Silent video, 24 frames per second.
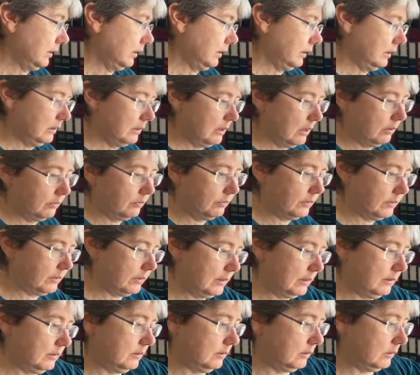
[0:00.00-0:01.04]
Now for
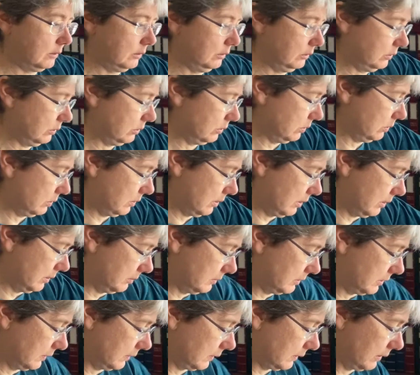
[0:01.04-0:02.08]
this glue, I'm
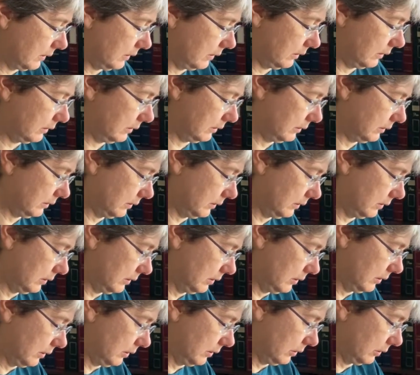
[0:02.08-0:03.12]
just kind of
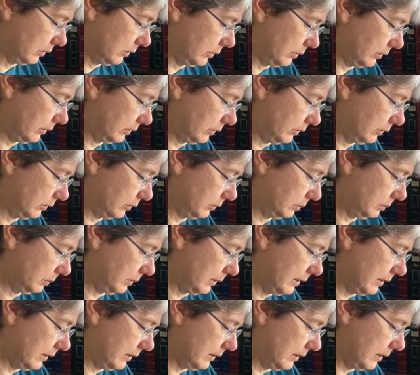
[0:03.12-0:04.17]
going to
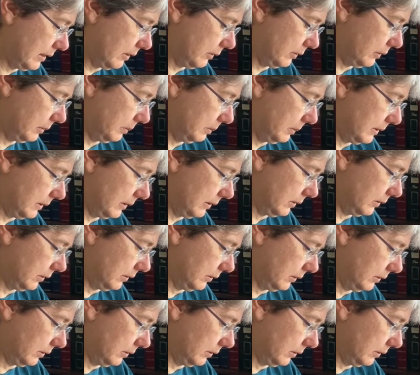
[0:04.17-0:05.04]
spread it out a bit